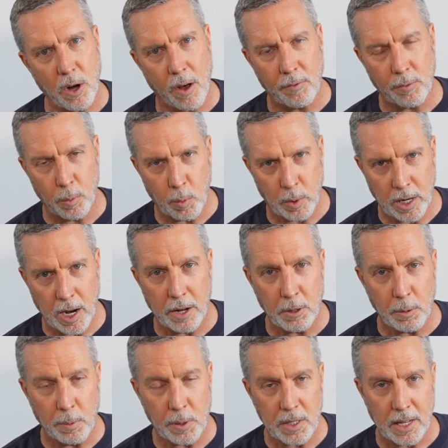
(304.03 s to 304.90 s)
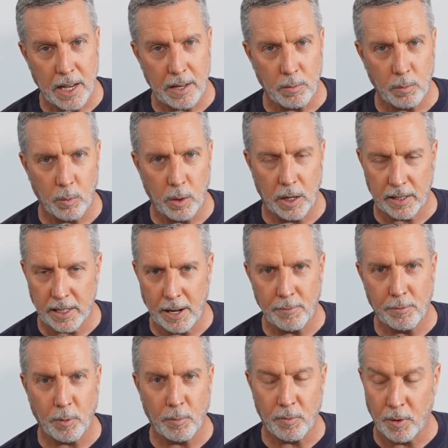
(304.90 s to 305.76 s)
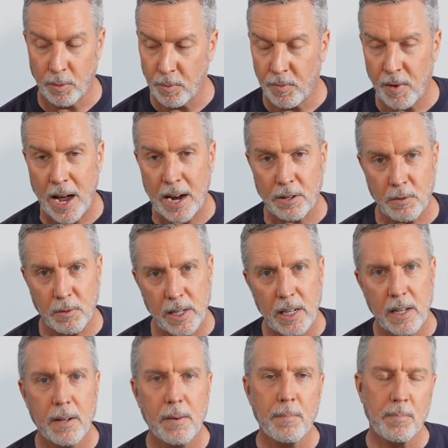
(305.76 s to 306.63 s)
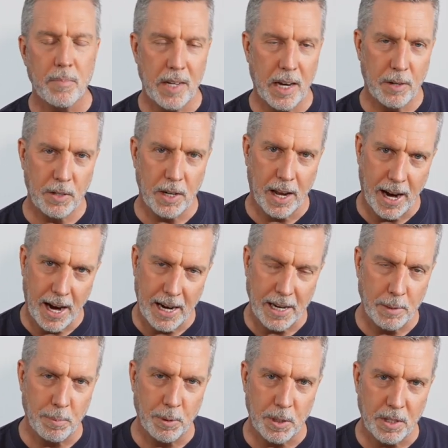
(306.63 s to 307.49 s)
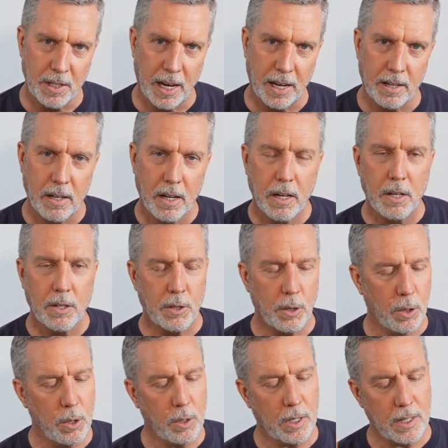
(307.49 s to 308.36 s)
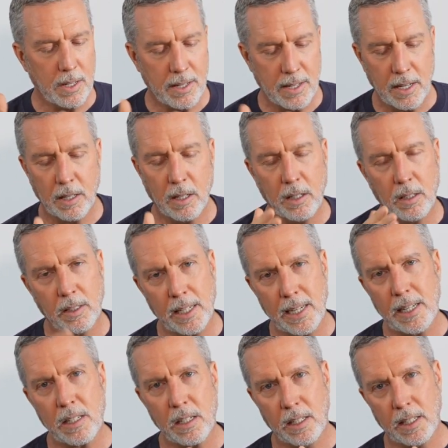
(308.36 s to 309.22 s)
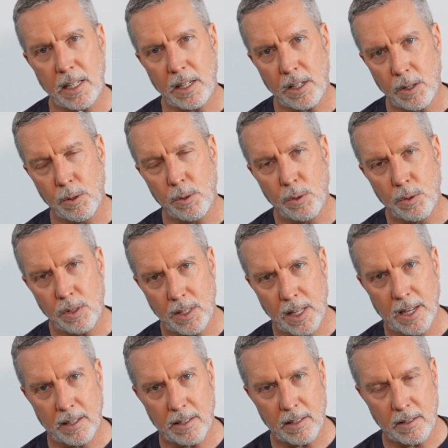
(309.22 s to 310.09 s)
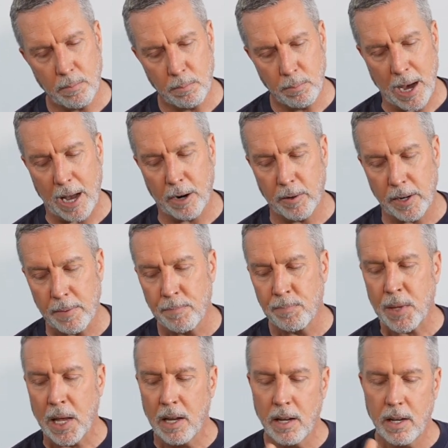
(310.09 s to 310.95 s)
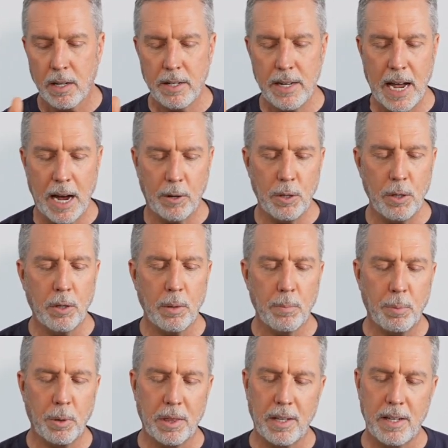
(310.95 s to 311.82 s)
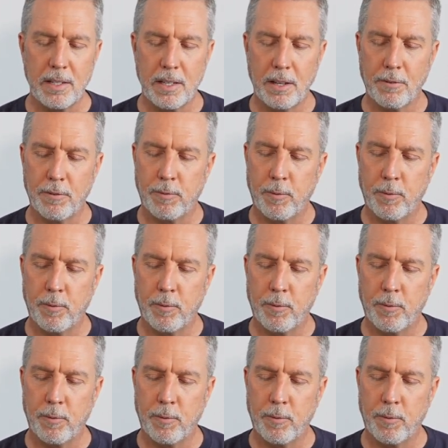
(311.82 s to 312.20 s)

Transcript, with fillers: gone from one hundred percent where it came from from the factory down to eighty percent. So you can still easily use this battery. Now you can put these in